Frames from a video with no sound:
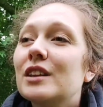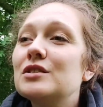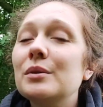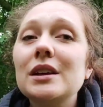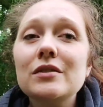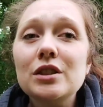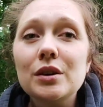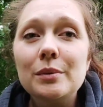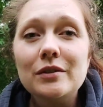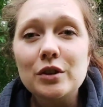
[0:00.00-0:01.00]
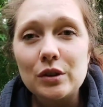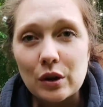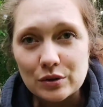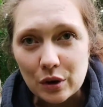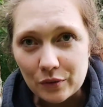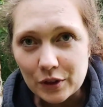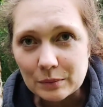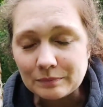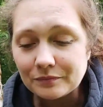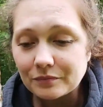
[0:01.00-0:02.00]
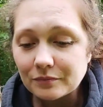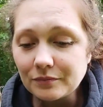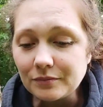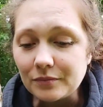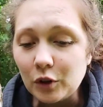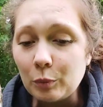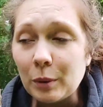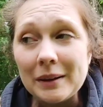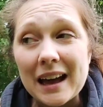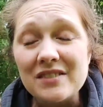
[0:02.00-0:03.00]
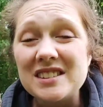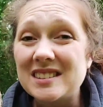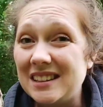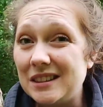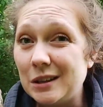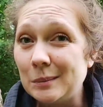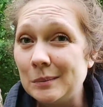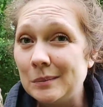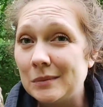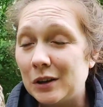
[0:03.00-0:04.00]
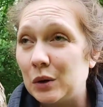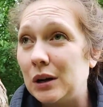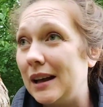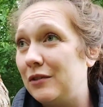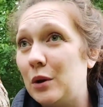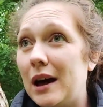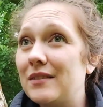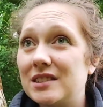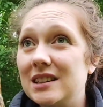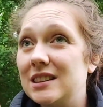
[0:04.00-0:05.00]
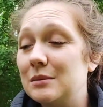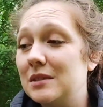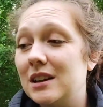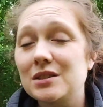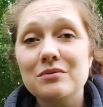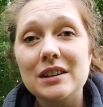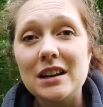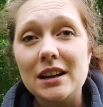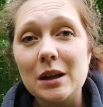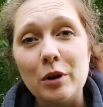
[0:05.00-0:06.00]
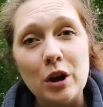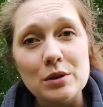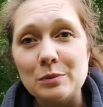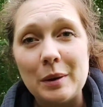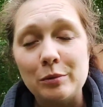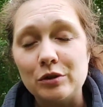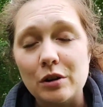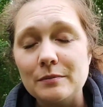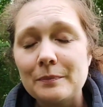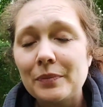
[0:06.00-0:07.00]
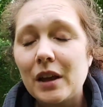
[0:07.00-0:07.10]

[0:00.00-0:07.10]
So even though we've got lots of them, you probably haven't seen them, or if you have seen them, that's really lucky, but loads of people don't.